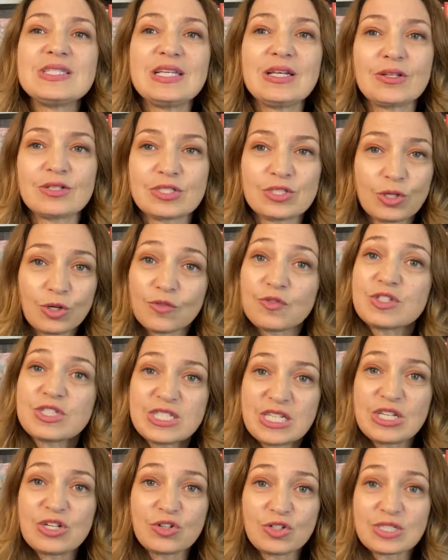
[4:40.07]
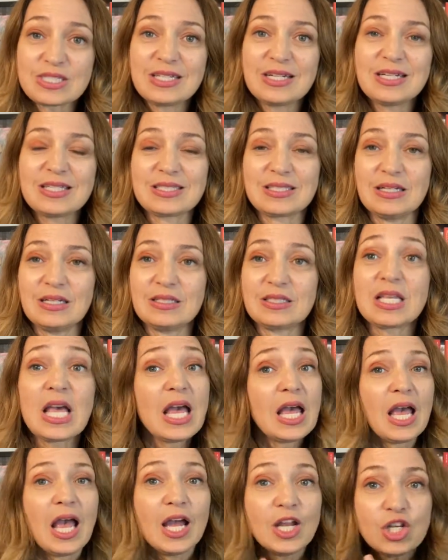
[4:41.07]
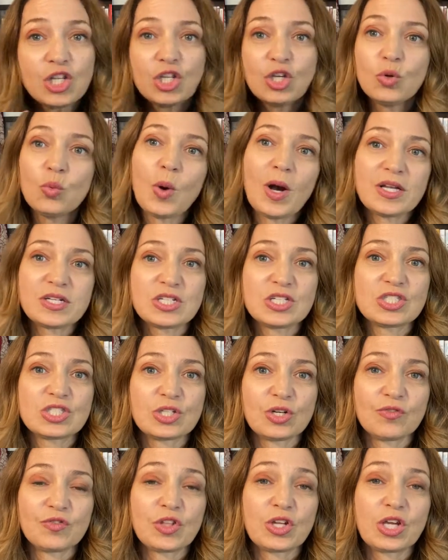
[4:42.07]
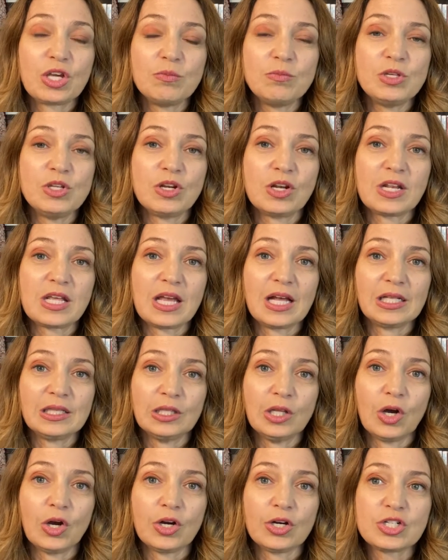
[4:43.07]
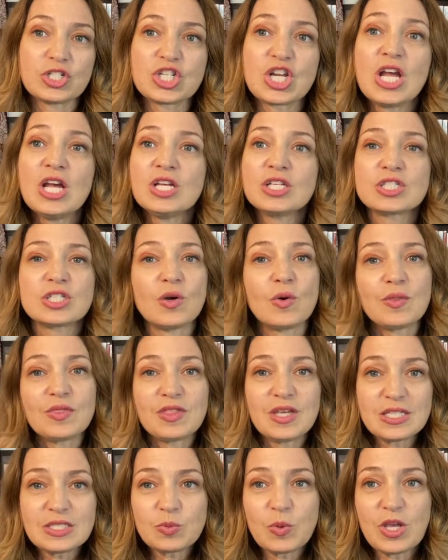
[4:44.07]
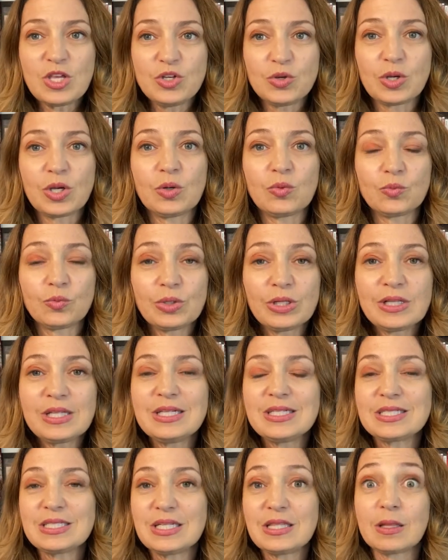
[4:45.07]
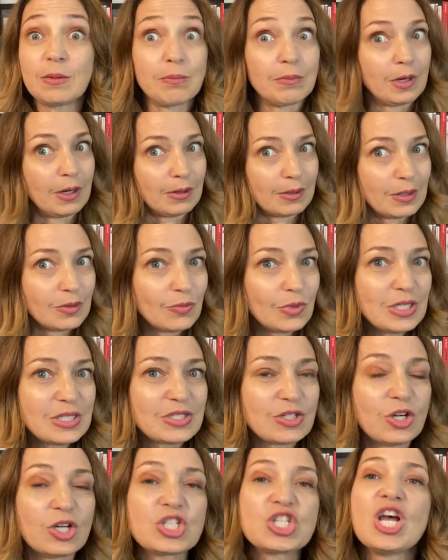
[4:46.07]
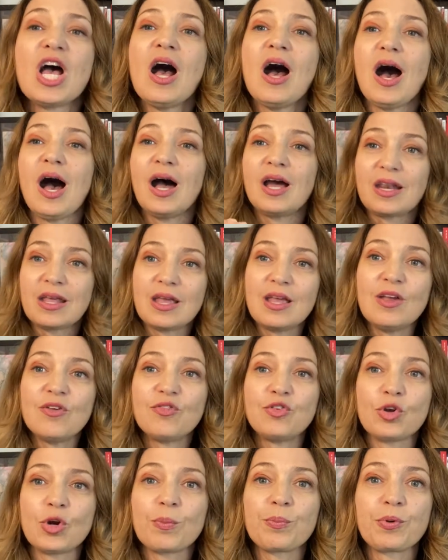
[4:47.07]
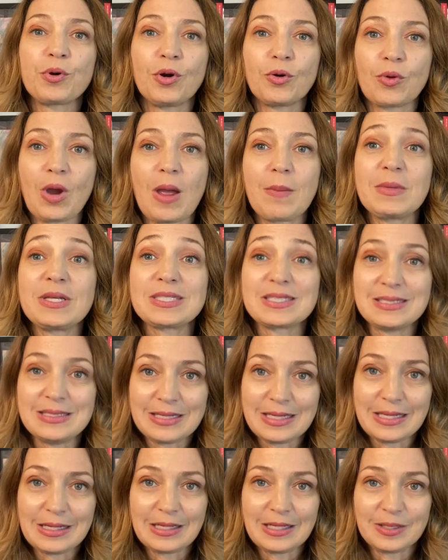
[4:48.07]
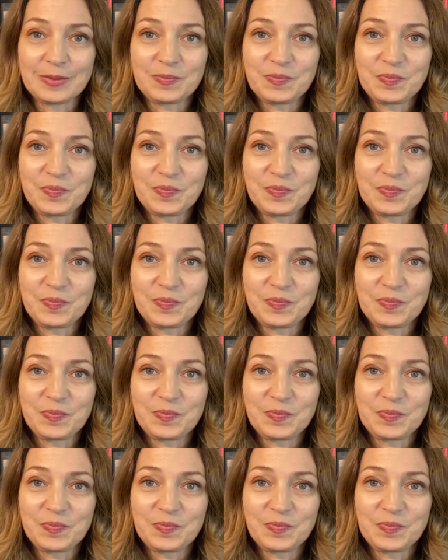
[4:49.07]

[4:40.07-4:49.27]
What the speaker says: serve senior citizens and you want to serve the community at large. So in this way, you can really see the market research on if your program is needed.